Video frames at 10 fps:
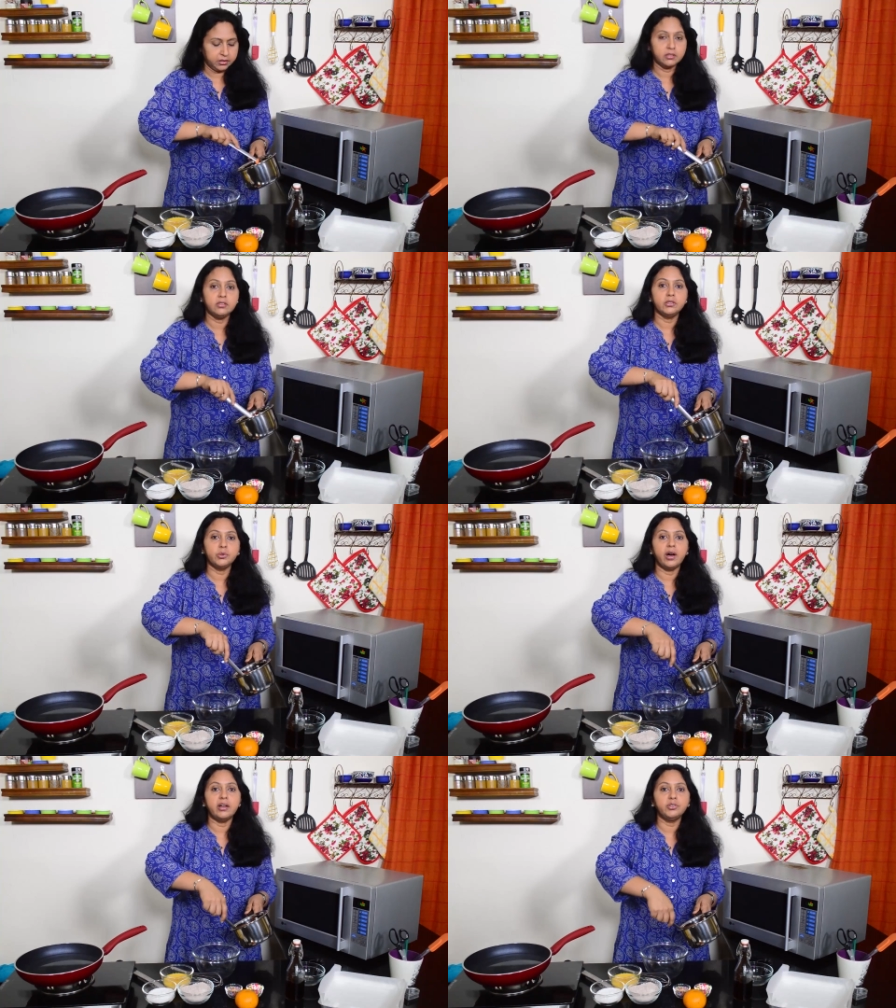
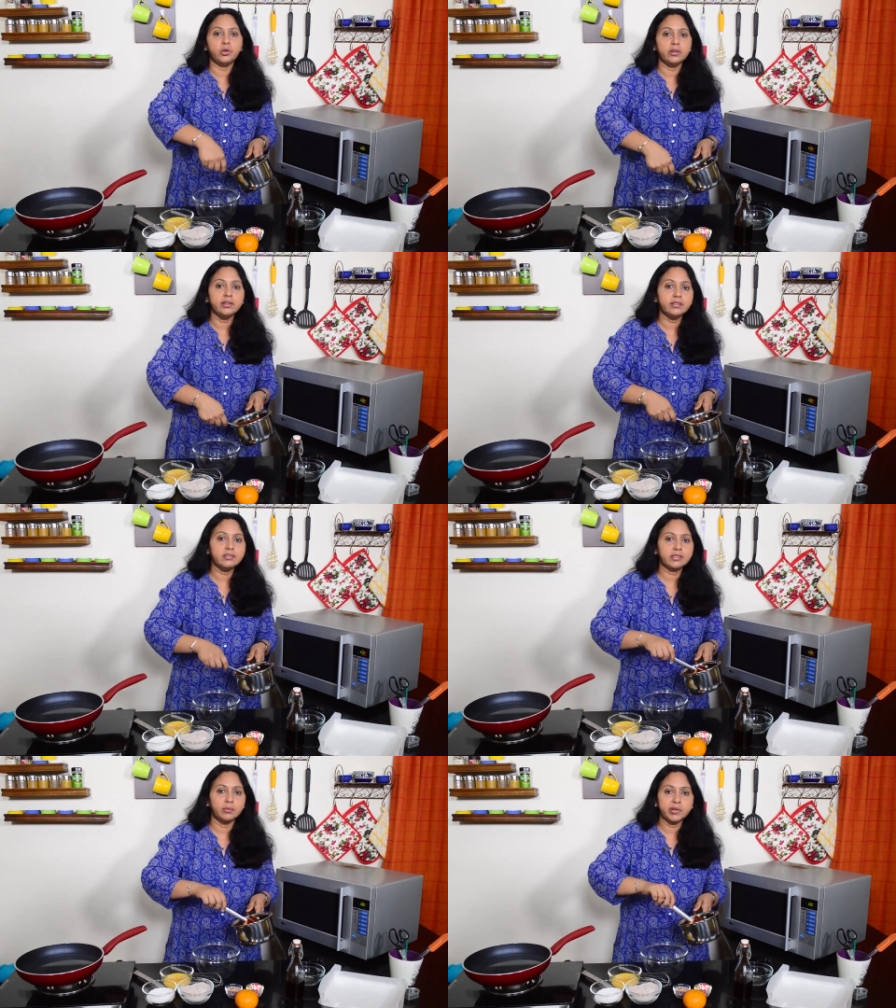So our chocolate
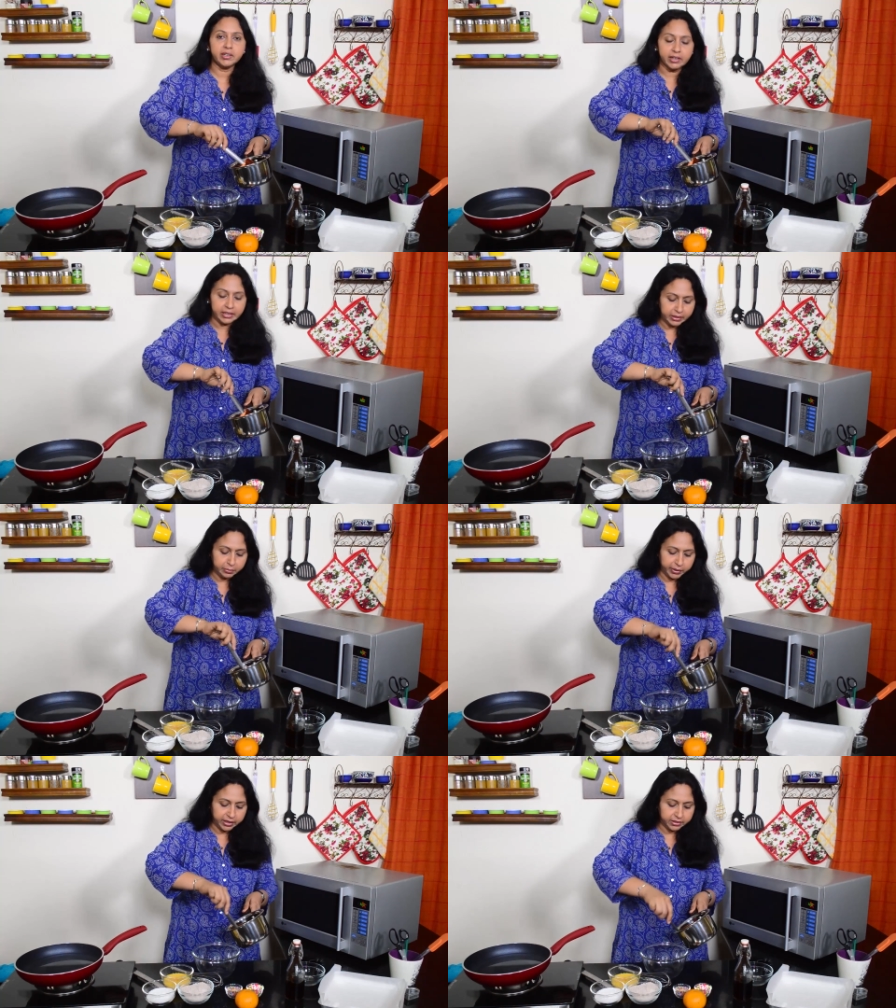is completely
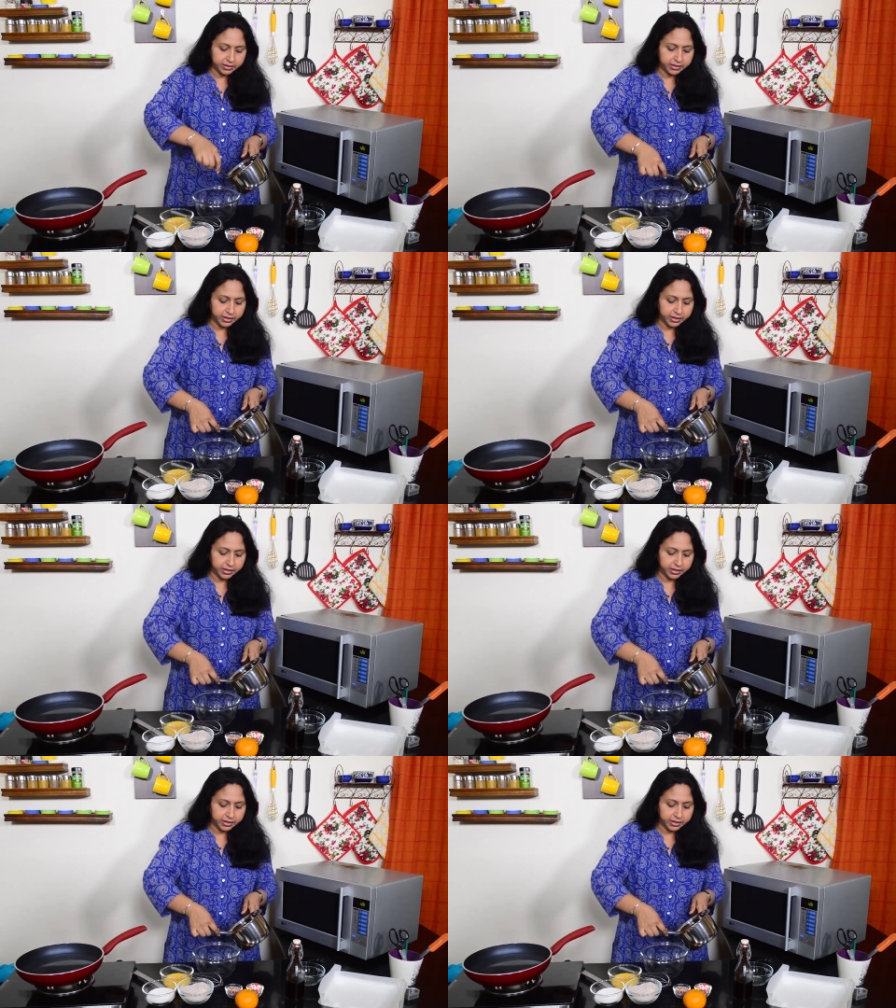melted